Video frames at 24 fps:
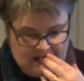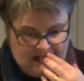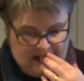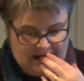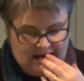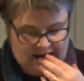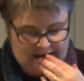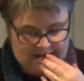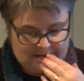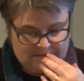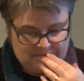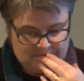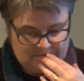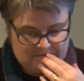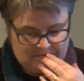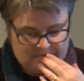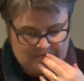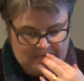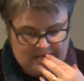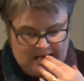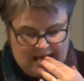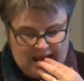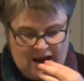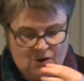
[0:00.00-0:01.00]
Um,
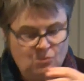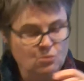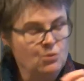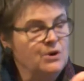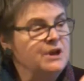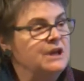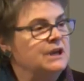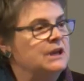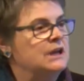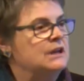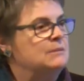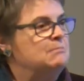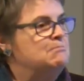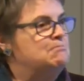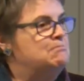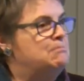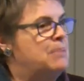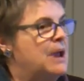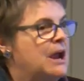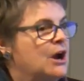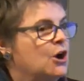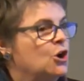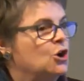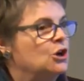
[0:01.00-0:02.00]
and we can
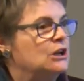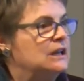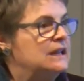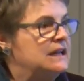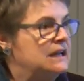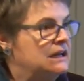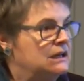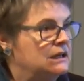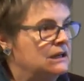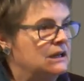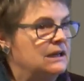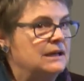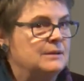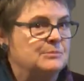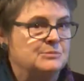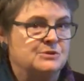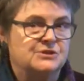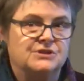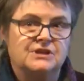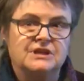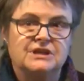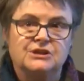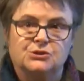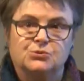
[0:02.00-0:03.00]
barely
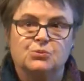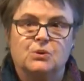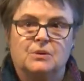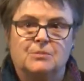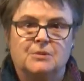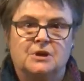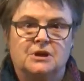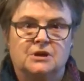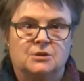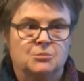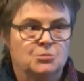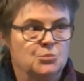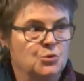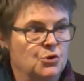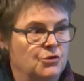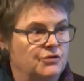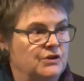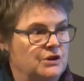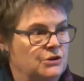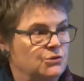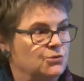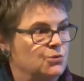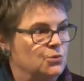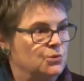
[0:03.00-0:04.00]
glimpse these women
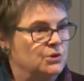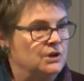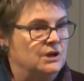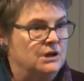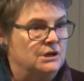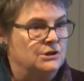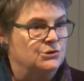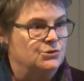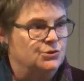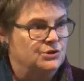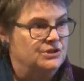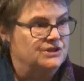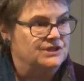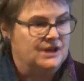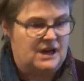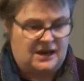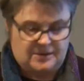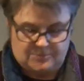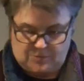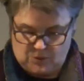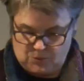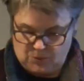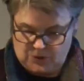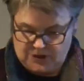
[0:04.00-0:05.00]
moving through the
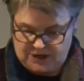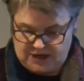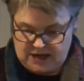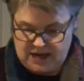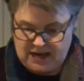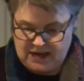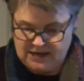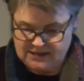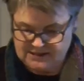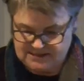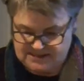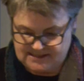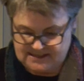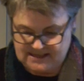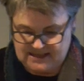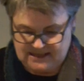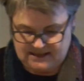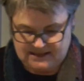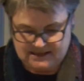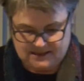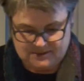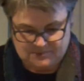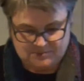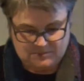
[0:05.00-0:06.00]
countryside, but we can see
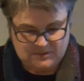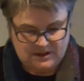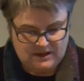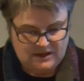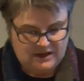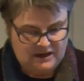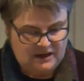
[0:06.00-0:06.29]
them.